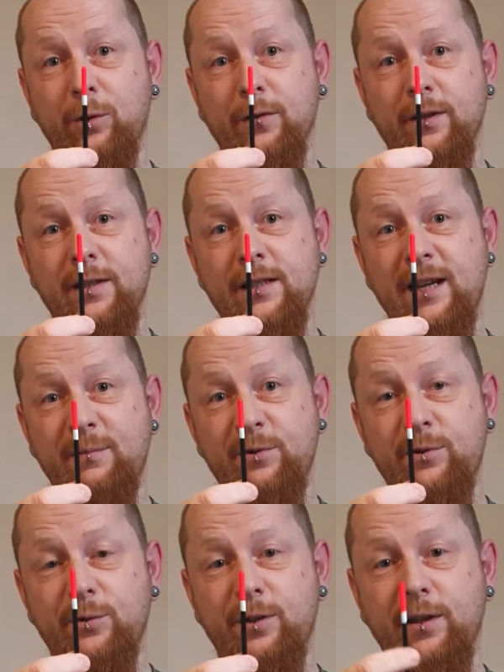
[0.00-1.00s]
of the stem
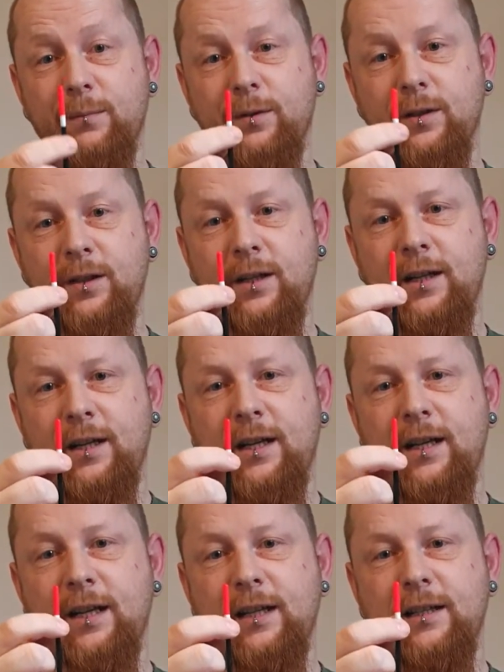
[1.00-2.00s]
showing, but I
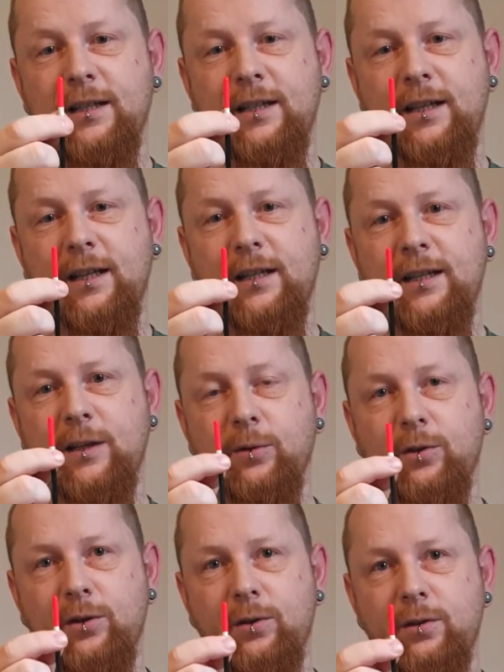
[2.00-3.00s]
like to take it down
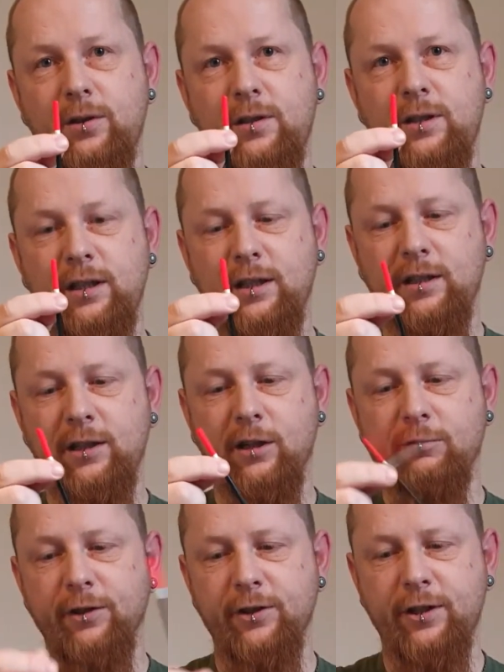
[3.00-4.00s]
to just the
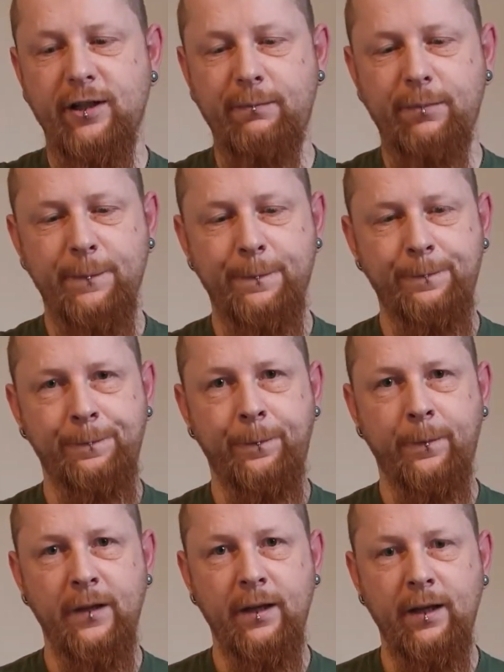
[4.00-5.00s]
orange tip.
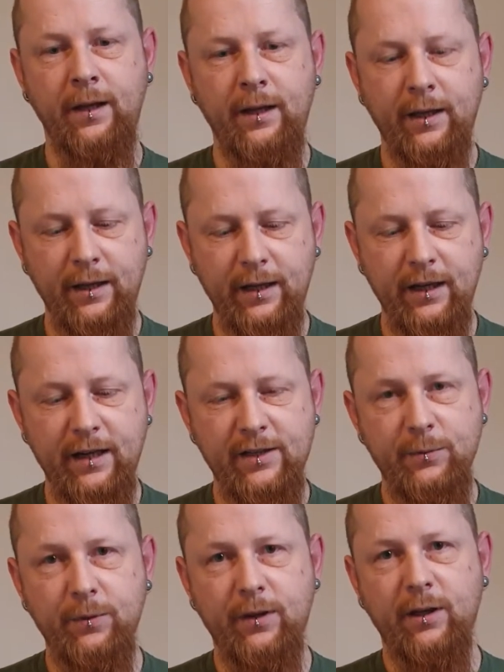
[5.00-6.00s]
And then, as
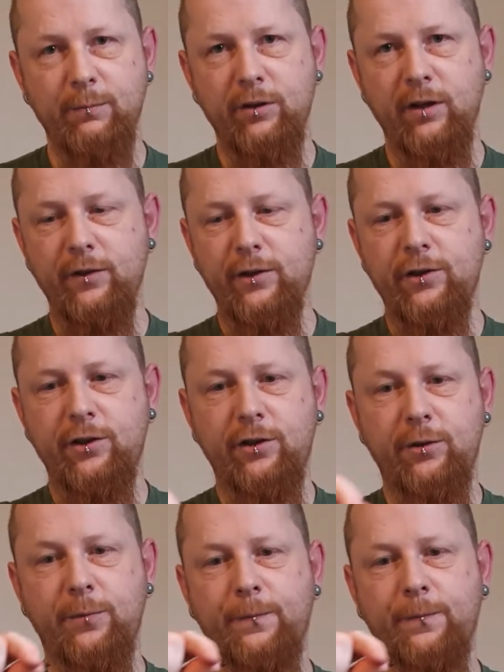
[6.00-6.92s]
with our previous two,